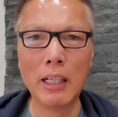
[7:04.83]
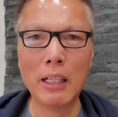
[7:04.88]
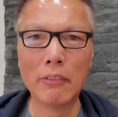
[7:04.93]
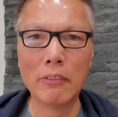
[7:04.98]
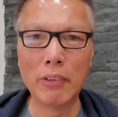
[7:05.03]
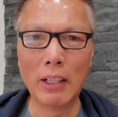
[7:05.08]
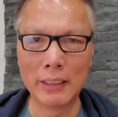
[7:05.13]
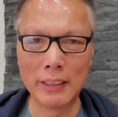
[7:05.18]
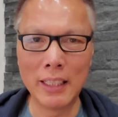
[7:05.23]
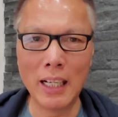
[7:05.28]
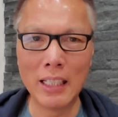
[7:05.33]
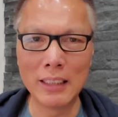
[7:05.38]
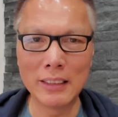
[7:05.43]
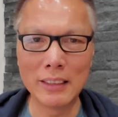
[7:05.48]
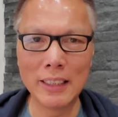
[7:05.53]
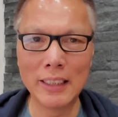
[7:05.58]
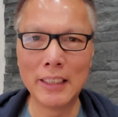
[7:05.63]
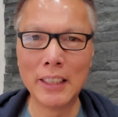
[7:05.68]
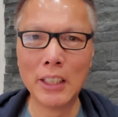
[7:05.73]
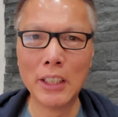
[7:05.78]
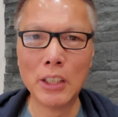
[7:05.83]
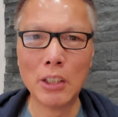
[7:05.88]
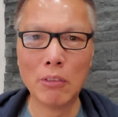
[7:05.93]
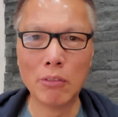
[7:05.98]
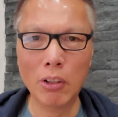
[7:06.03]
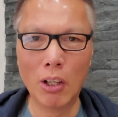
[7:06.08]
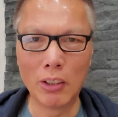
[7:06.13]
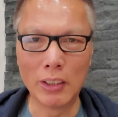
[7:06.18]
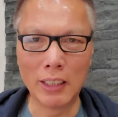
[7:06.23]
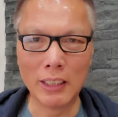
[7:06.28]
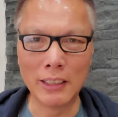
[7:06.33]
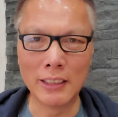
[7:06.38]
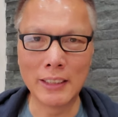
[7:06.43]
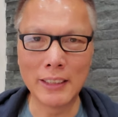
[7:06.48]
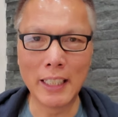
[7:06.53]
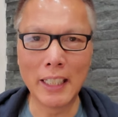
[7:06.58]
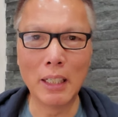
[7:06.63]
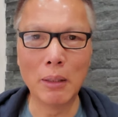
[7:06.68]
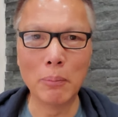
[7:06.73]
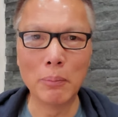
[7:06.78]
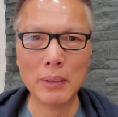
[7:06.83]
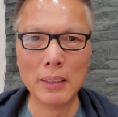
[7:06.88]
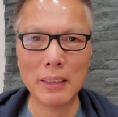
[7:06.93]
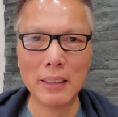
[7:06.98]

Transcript: fantastic vlogging setup.